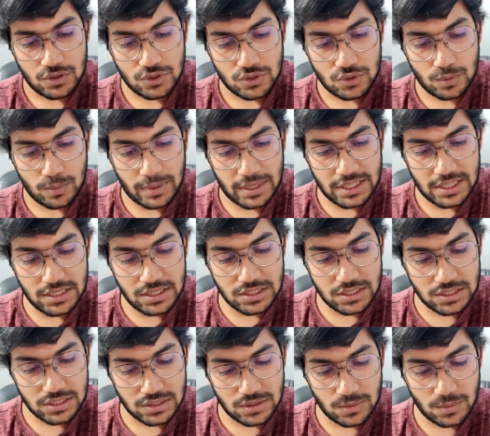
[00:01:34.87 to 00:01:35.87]
So by
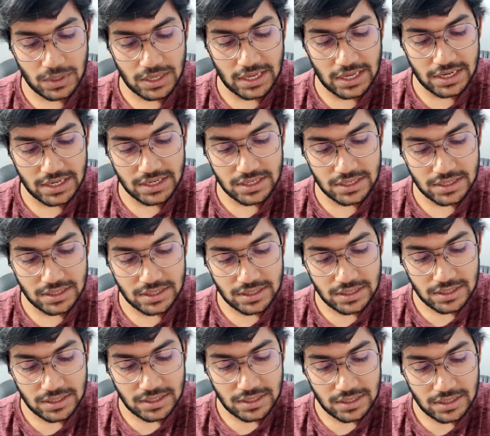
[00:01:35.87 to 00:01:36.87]
this we get
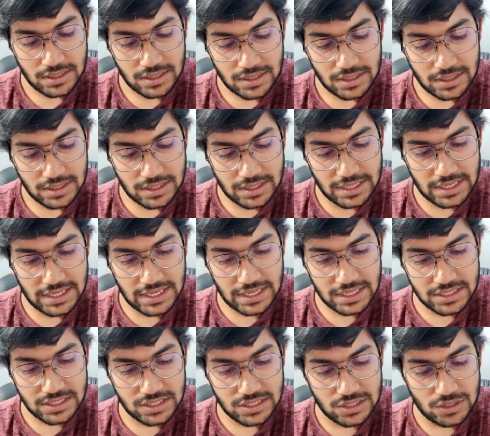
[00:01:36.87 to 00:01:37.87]

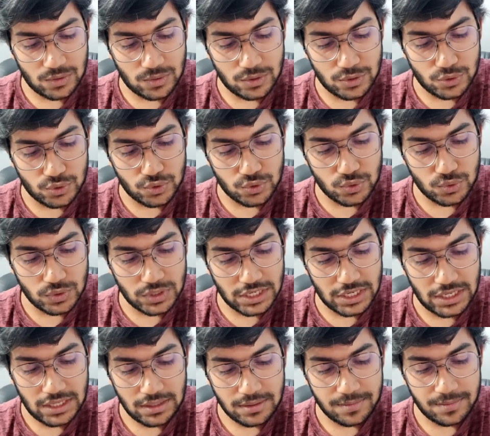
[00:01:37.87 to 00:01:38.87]
dx is equal to
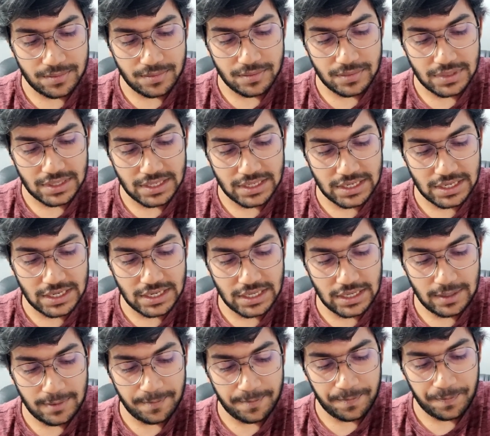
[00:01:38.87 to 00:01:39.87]
2t
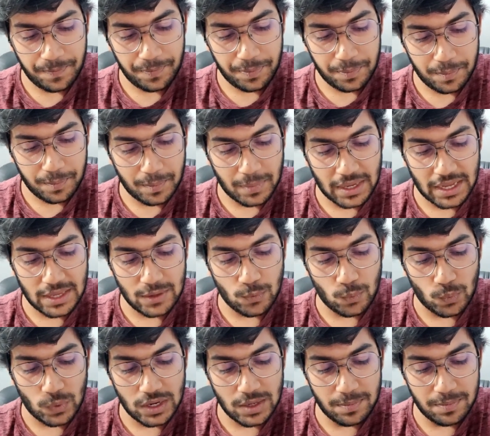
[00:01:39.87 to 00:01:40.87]
dt by
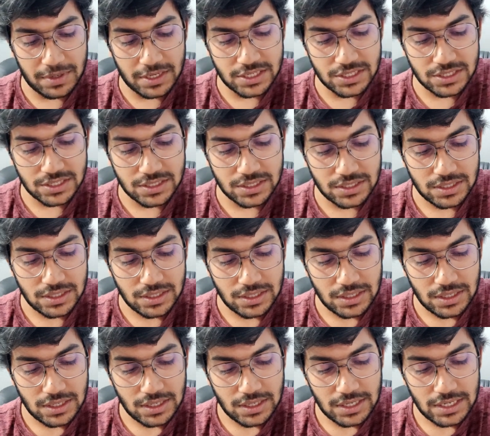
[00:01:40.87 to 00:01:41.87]
1 plus
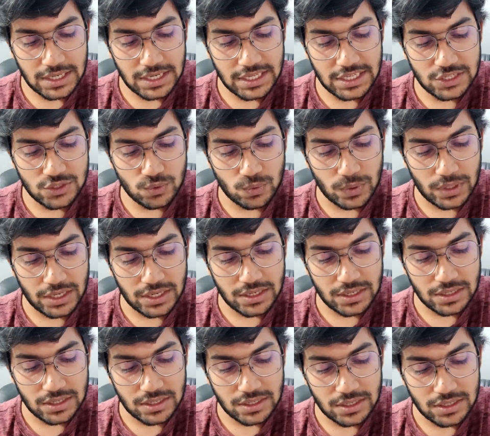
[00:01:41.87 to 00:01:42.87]
t square
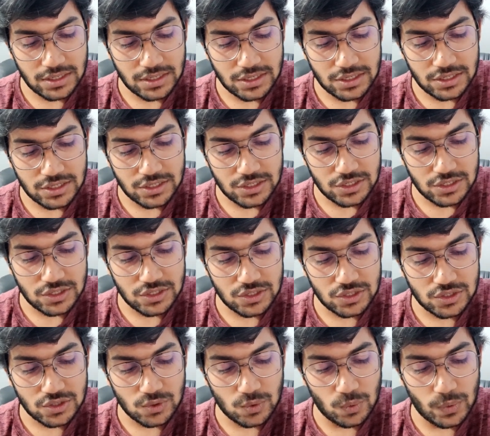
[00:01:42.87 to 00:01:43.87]

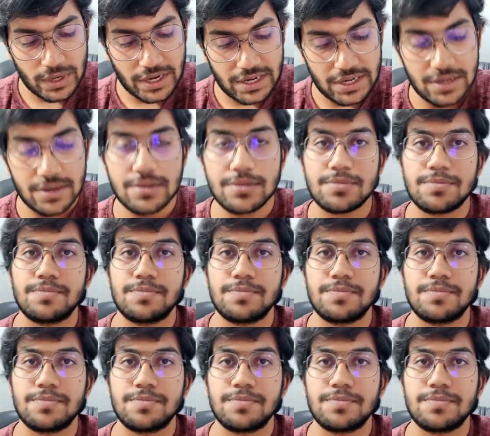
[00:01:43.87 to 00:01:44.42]
squared.